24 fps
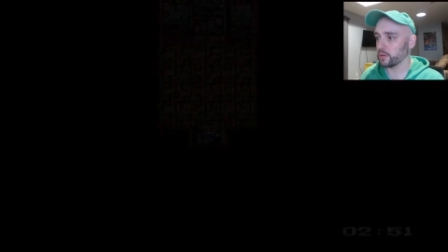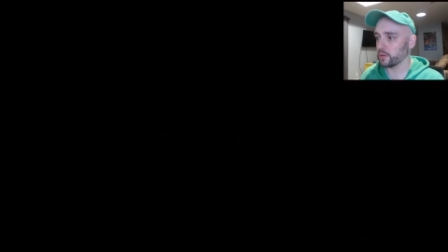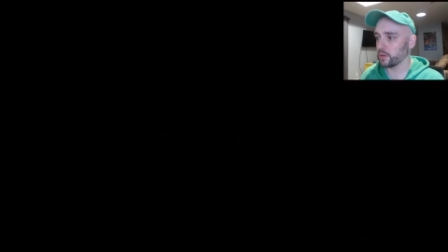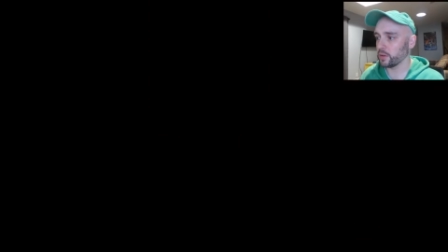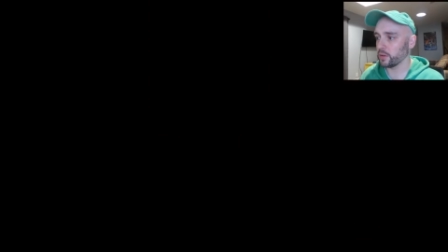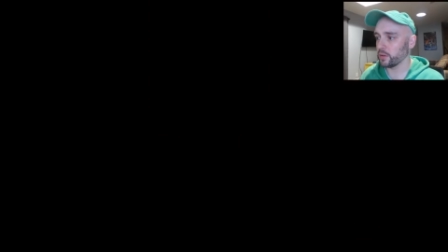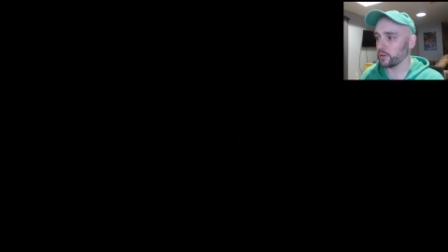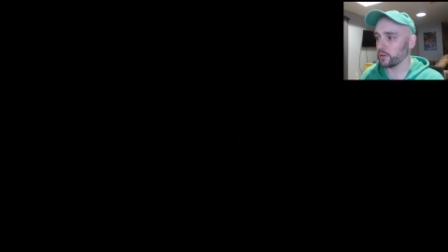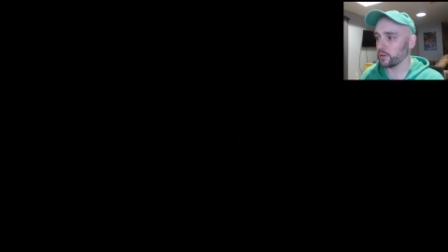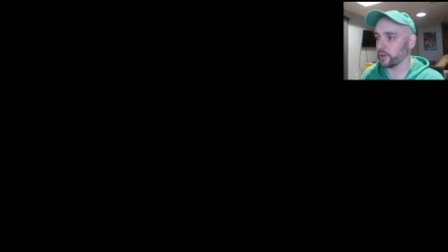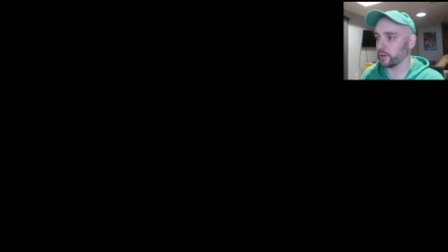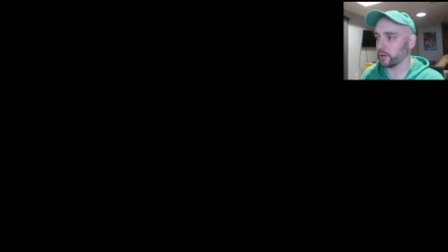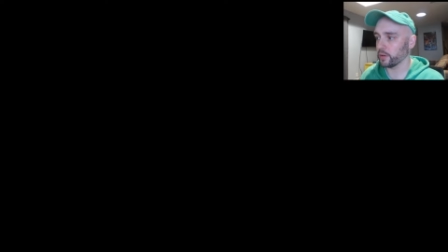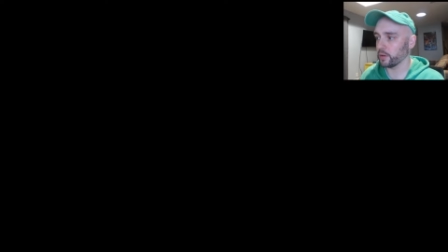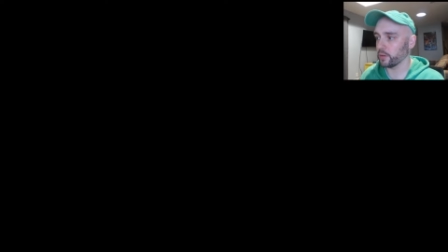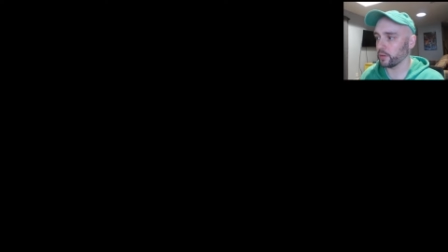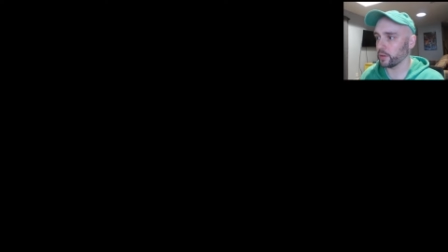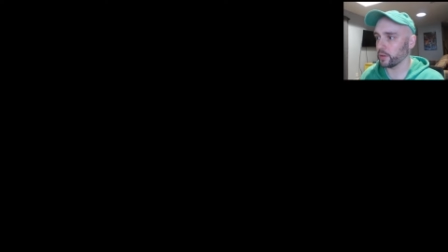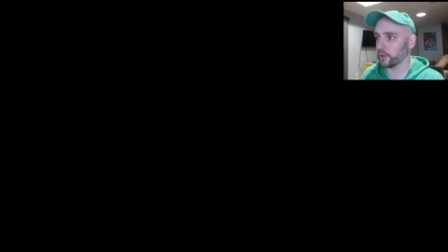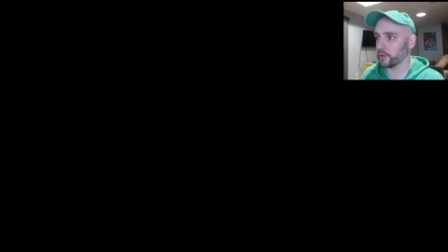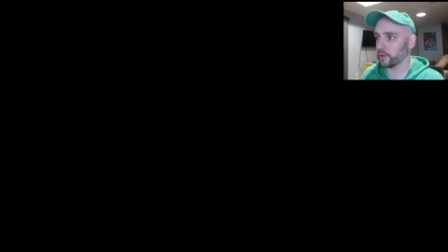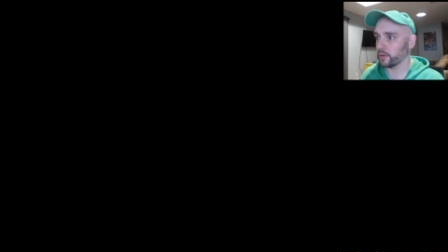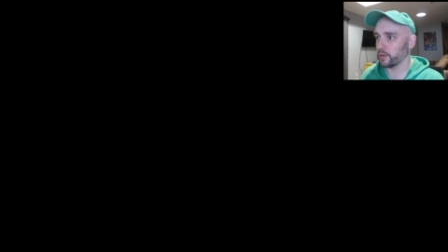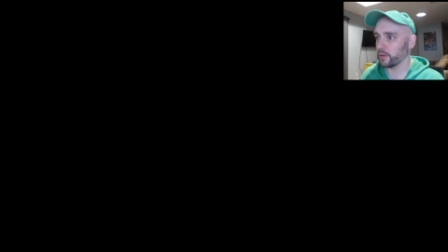Oh dear
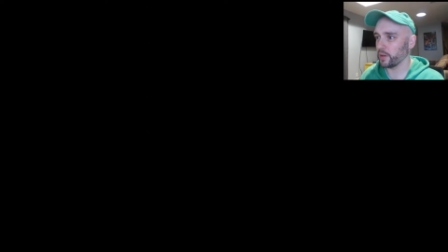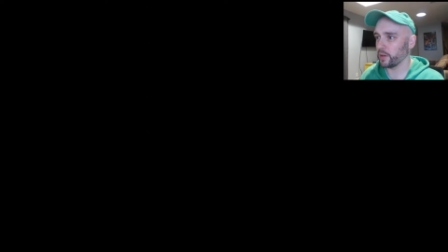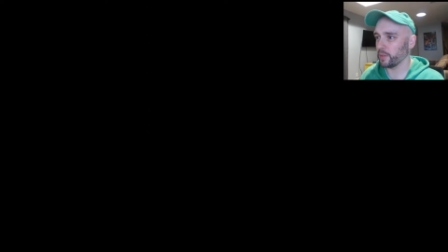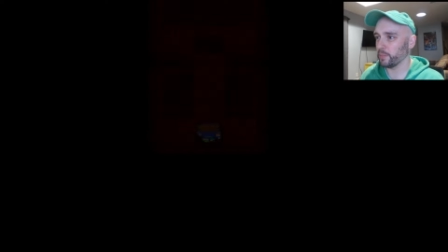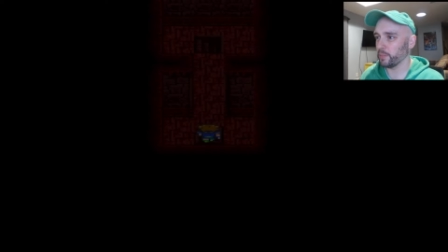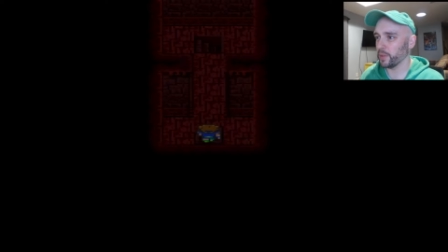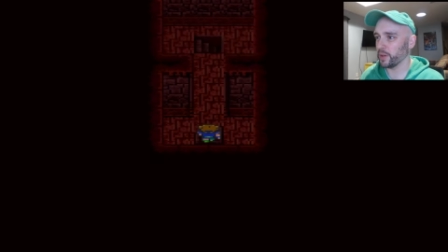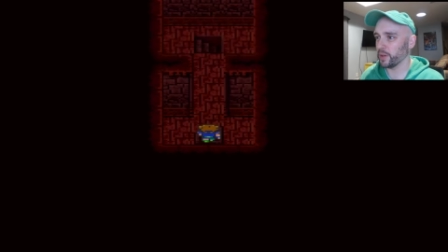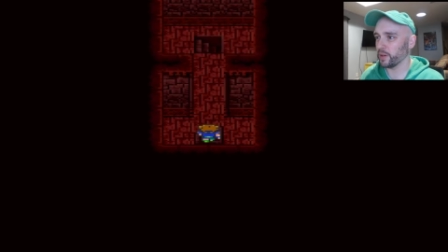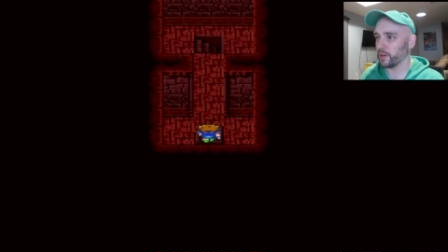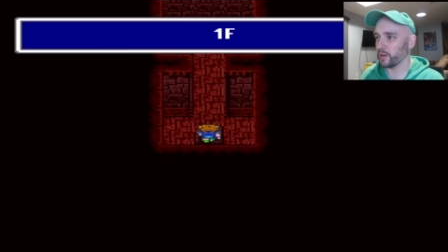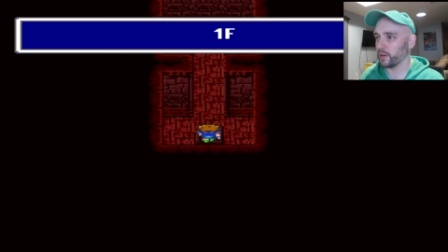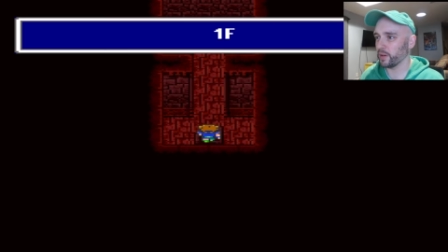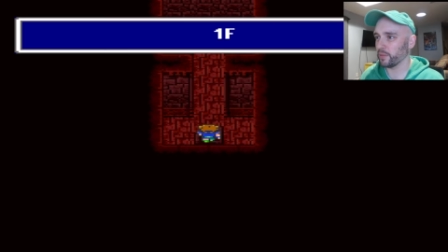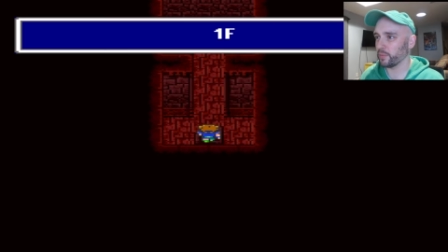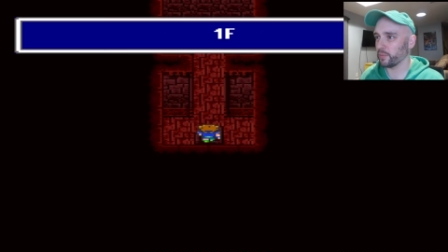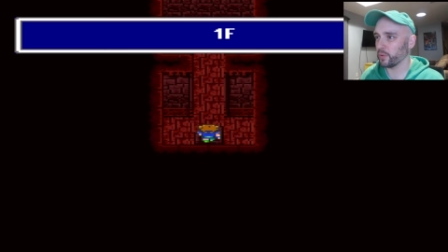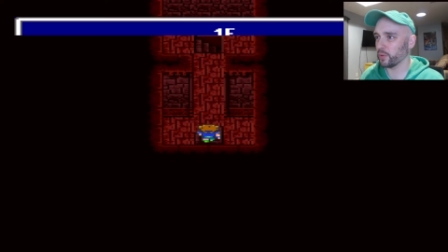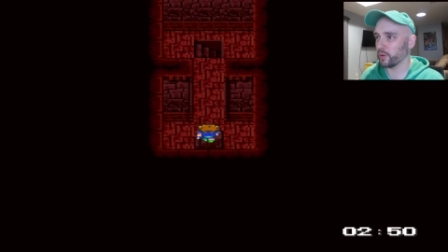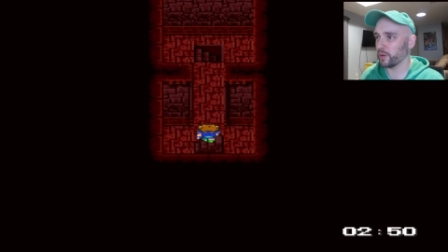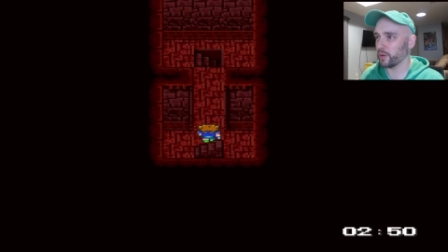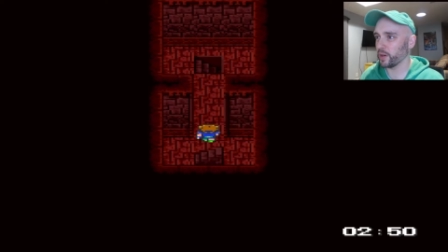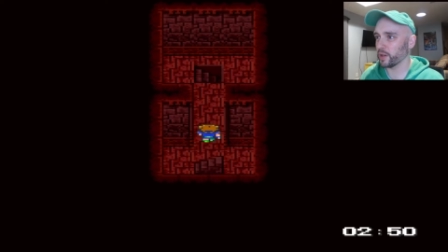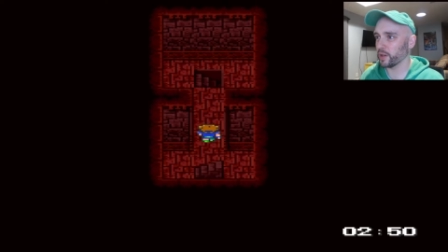lord. I'm biting off
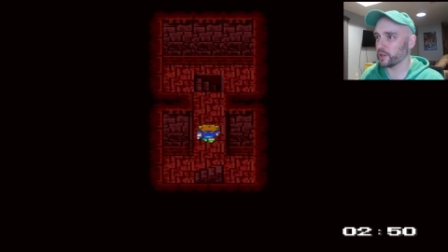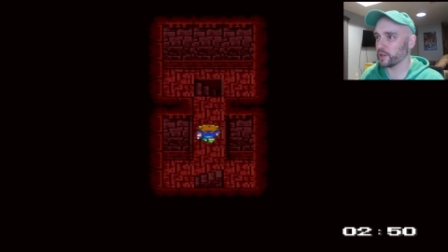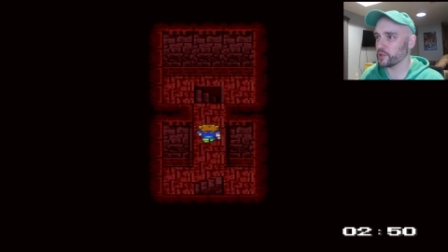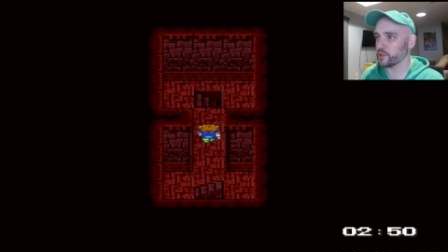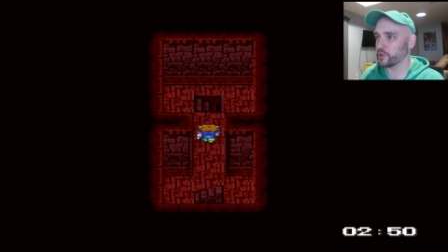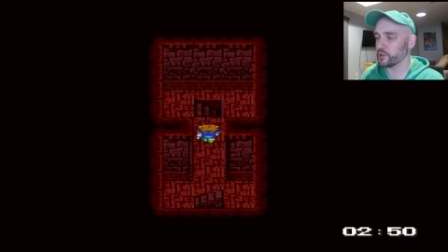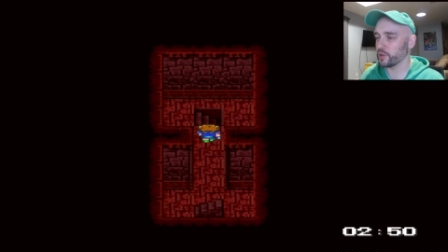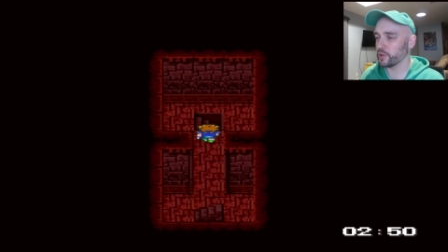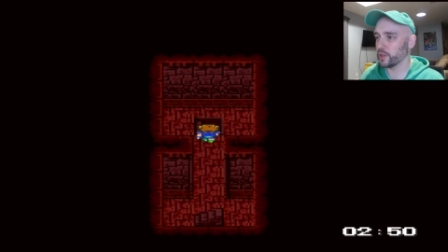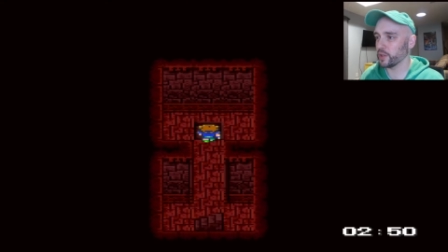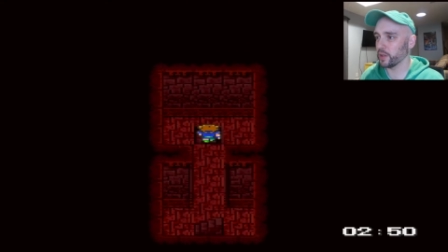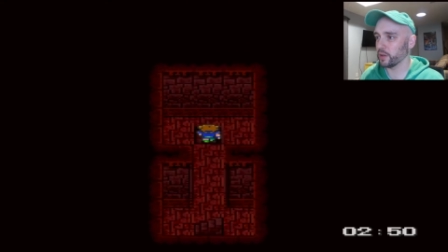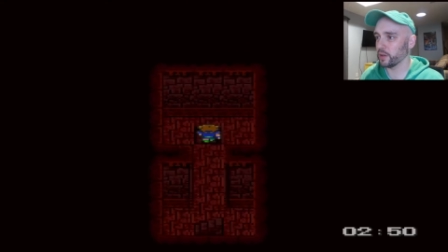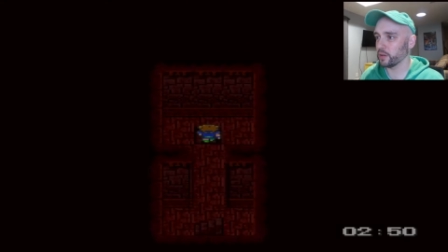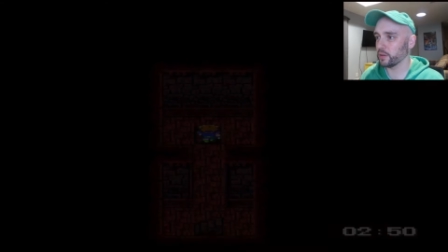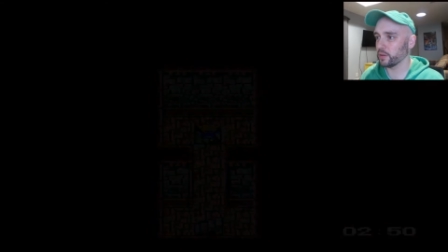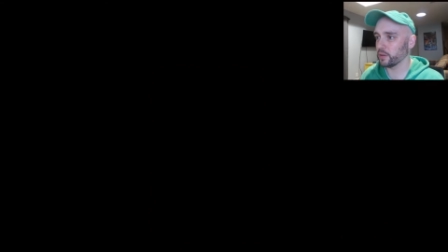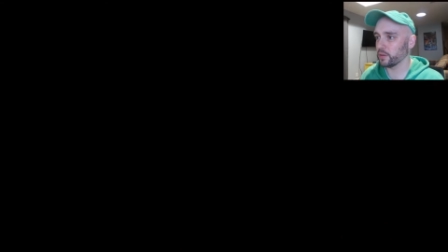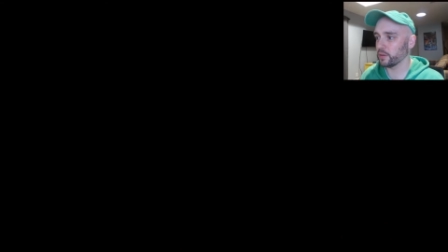more than I can chew here.